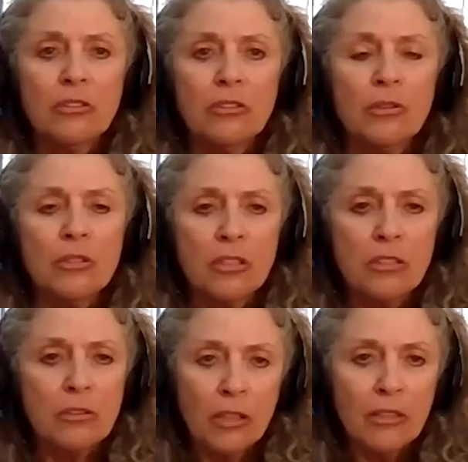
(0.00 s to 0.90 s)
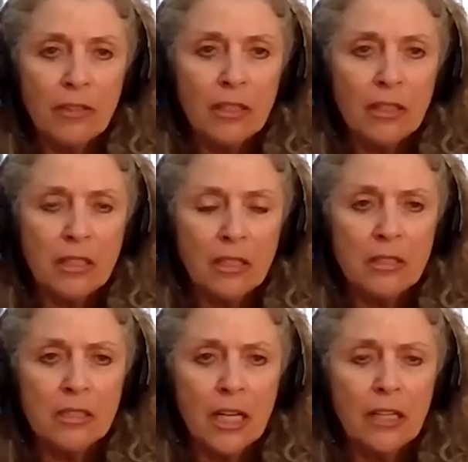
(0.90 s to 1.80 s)
tools to do all of these
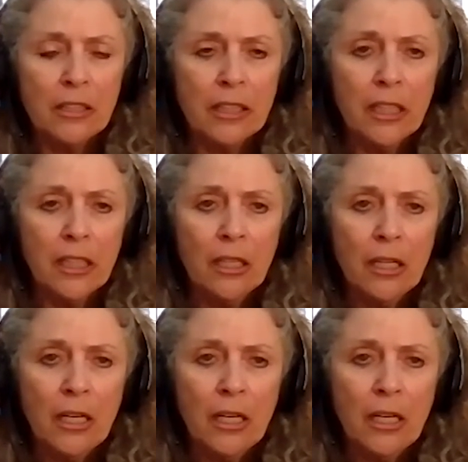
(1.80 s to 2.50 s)
things entirely.